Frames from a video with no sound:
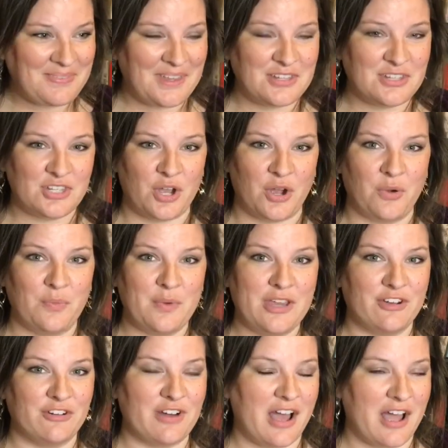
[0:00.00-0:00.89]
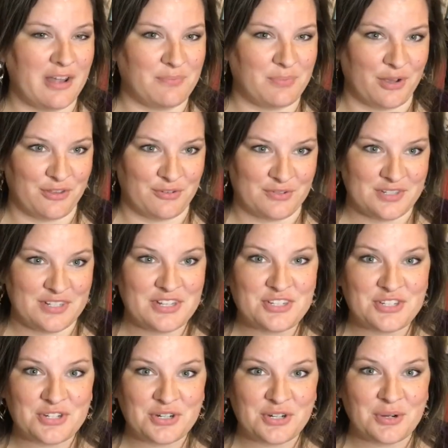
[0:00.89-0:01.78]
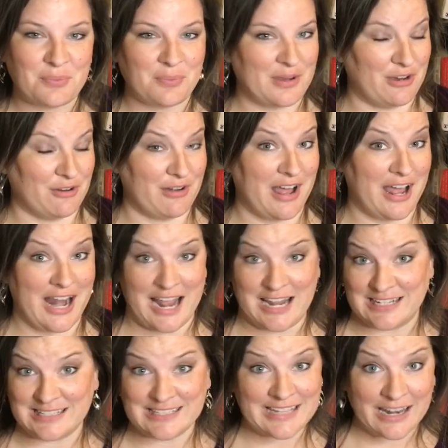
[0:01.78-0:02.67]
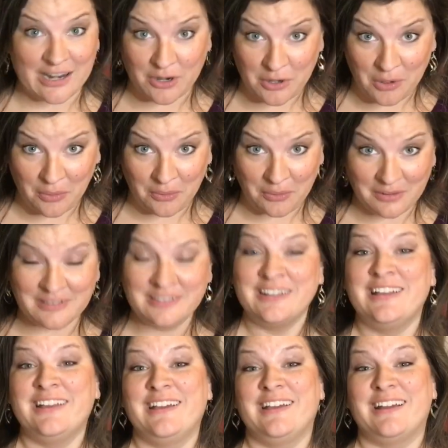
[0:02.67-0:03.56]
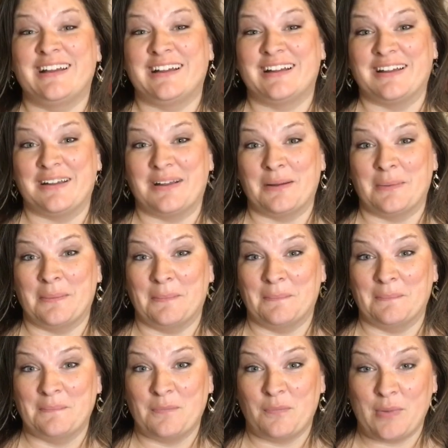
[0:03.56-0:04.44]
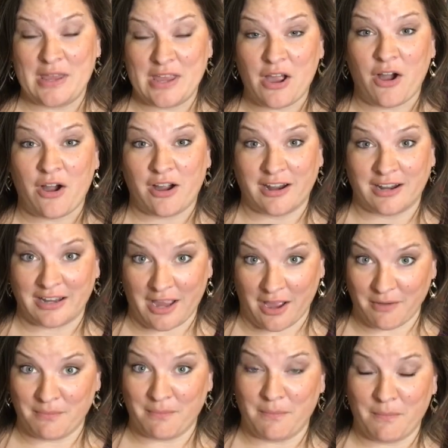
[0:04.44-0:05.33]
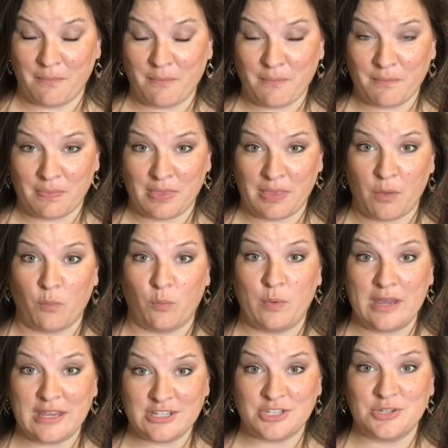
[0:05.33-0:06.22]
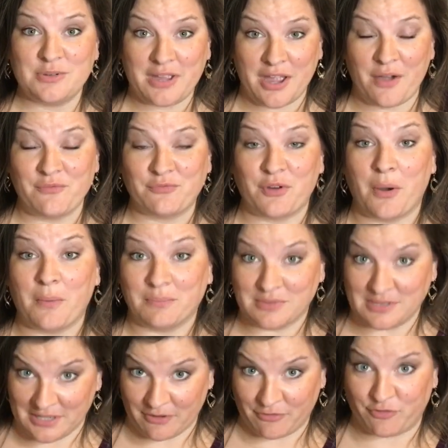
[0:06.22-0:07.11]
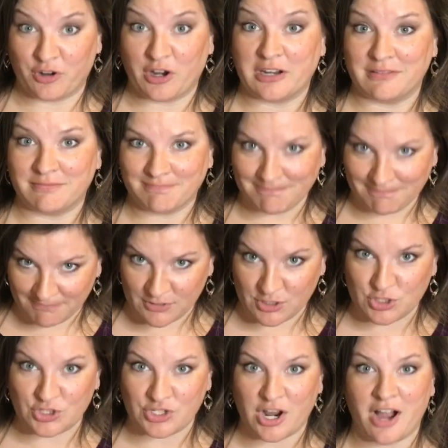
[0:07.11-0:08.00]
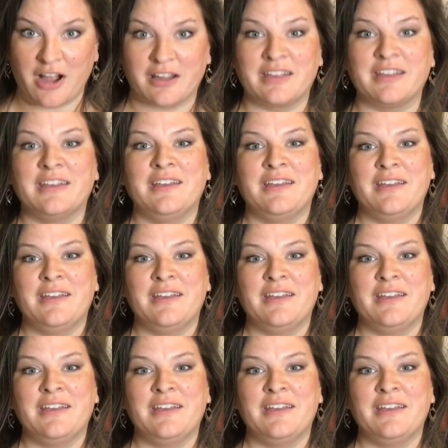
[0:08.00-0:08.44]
So we are not brother and sister. We are not identical. We are we do come from different stock.